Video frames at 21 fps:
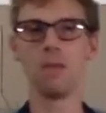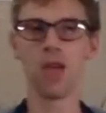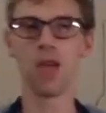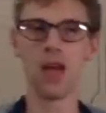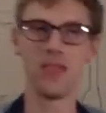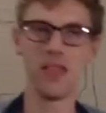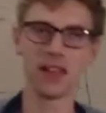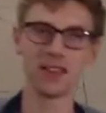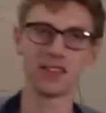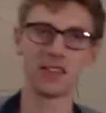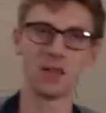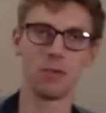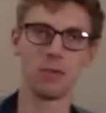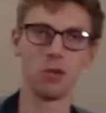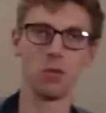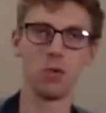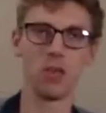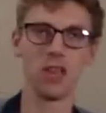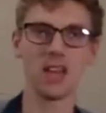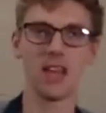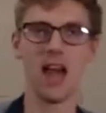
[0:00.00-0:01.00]
And that's
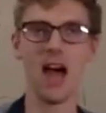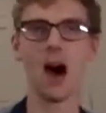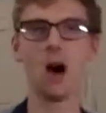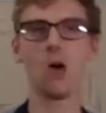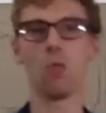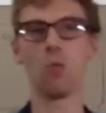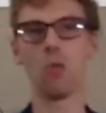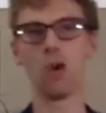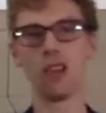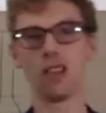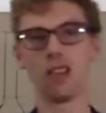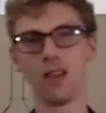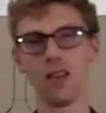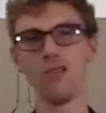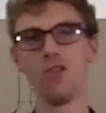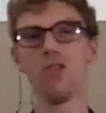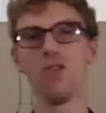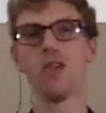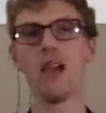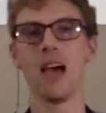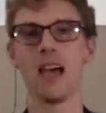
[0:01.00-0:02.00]
something we can help with
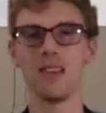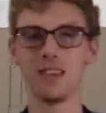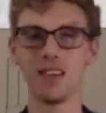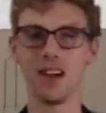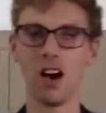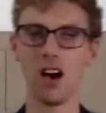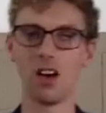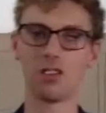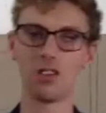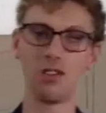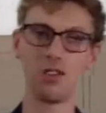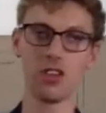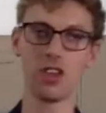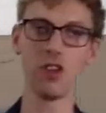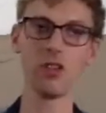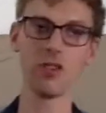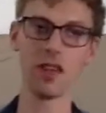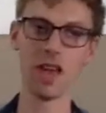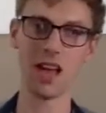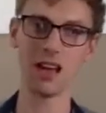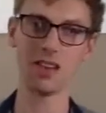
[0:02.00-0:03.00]
if you get in touch. If you
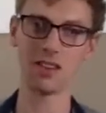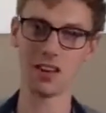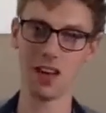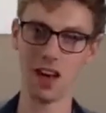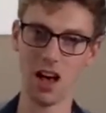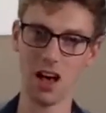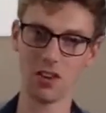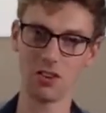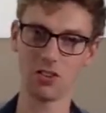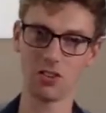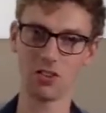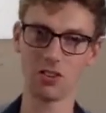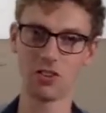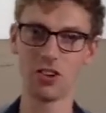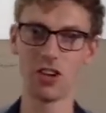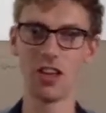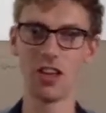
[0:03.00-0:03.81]
don't get in touch,